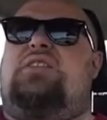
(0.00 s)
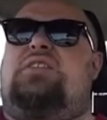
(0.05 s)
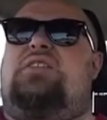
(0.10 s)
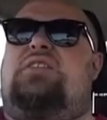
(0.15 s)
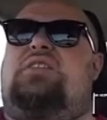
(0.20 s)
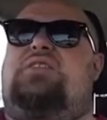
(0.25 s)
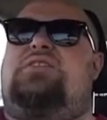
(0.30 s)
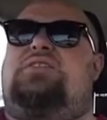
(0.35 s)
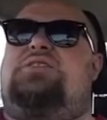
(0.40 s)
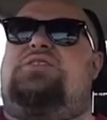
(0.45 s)
to
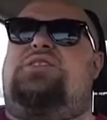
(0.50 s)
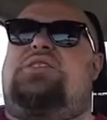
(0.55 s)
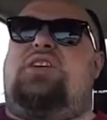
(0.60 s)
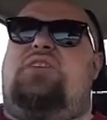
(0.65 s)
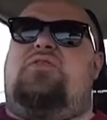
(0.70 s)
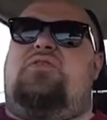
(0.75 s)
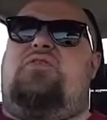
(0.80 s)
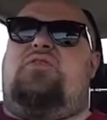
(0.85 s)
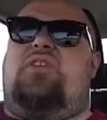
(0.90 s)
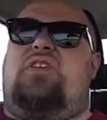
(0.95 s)
this chick
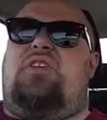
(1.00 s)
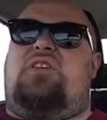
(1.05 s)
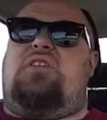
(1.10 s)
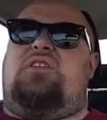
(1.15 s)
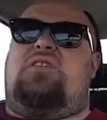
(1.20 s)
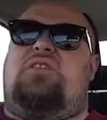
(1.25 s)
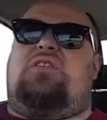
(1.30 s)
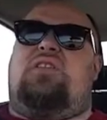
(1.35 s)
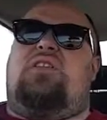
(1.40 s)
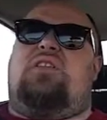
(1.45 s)
for a
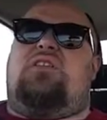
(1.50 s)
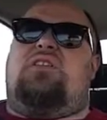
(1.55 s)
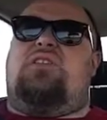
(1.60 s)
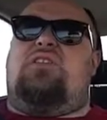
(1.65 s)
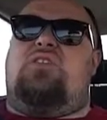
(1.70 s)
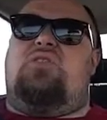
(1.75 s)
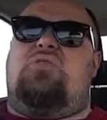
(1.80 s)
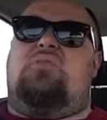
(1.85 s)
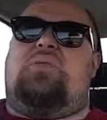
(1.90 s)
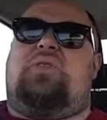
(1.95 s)

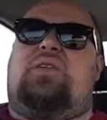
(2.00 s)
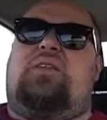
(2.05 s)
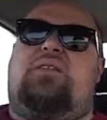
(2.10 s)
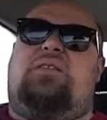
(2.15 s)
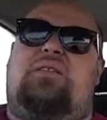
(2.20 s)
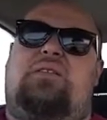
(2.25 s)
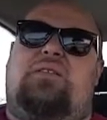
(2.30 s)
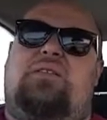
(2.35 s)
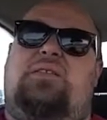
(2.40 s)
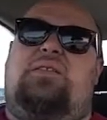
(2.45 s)
little bit.
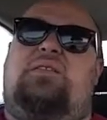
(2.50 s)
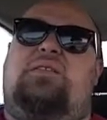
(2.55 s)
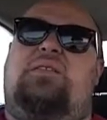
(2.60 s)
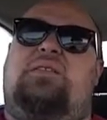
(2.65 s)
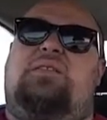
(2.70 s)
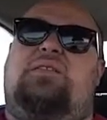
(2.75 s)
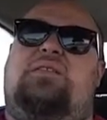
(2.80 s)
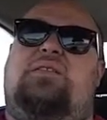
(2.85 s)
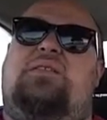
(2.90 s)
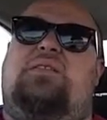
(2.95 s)

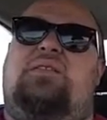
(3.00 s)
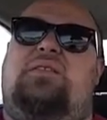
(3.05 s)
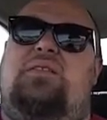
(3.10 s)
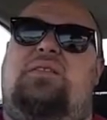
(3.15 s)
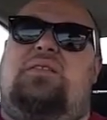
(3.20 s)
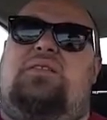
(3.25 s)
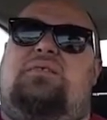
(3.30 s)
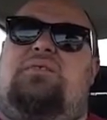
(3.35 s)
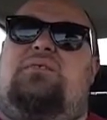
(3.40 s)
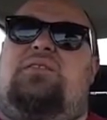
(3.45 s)

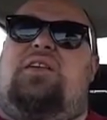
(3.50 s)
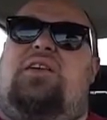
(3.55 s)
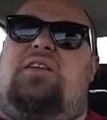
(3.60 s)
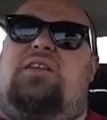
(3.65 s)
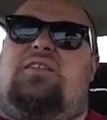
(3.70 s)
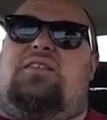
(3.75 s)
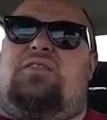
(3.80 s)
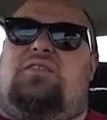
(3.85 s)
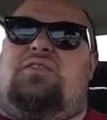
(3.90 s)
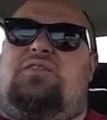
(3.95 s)

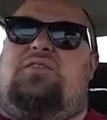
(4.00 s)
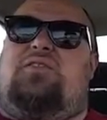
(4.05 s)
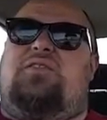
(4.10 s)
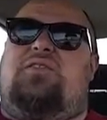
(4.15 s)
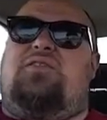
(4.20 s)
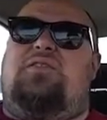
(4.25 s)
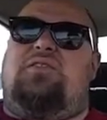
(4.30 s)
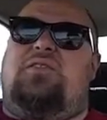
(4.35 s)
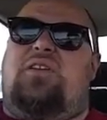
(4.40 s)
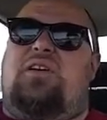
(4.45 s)
Not
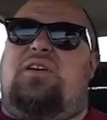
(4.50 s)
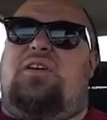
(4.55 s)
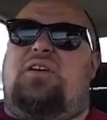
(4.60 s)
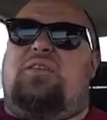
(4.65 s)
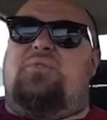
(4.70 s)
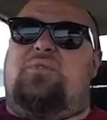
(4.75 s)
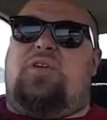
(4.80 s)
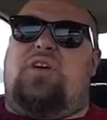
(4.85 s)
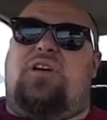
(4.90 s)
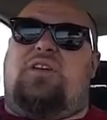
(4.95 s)
too
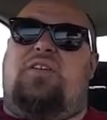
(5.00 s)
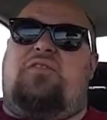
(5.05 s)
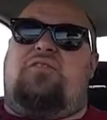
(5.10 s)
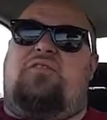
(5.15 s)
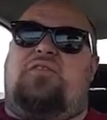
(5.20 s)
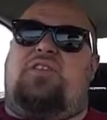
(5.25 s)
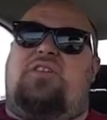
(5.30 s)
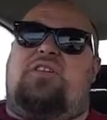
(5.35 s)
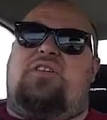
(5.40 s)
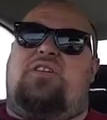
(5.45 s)
long, but
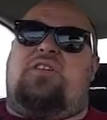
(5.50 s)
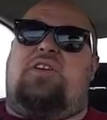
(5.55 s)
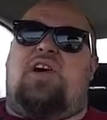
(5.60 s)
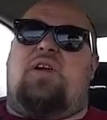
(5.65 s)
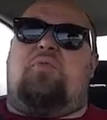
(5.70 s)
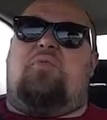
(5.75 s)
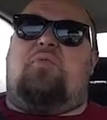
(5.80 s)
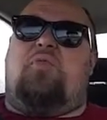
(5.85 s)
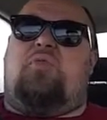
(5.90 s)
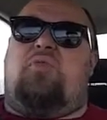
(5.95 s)
for a
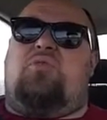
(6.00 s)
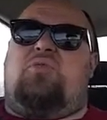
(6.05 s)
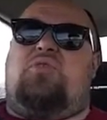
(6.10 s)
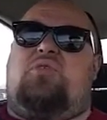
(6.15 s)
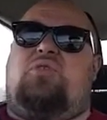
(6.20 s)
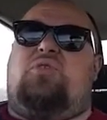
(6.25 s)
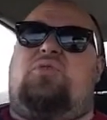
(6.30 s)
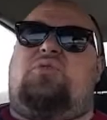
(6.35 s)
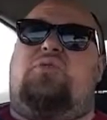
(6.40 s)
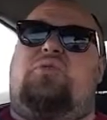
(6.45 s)
couple,
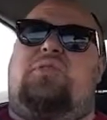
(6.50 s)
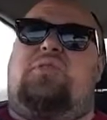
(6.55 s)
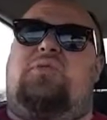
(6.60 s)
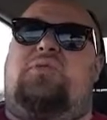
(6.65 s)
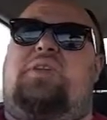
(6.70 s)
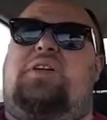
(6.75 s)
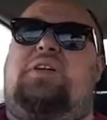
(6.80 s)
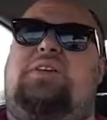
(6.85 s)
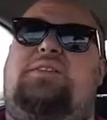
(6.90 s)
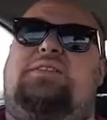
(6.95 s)
2-3
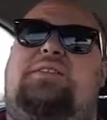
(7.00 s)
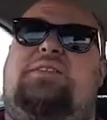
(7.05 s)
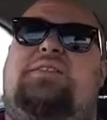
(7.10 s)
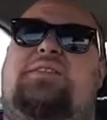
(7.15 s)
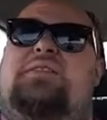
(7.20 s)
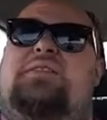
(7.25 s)
weeks.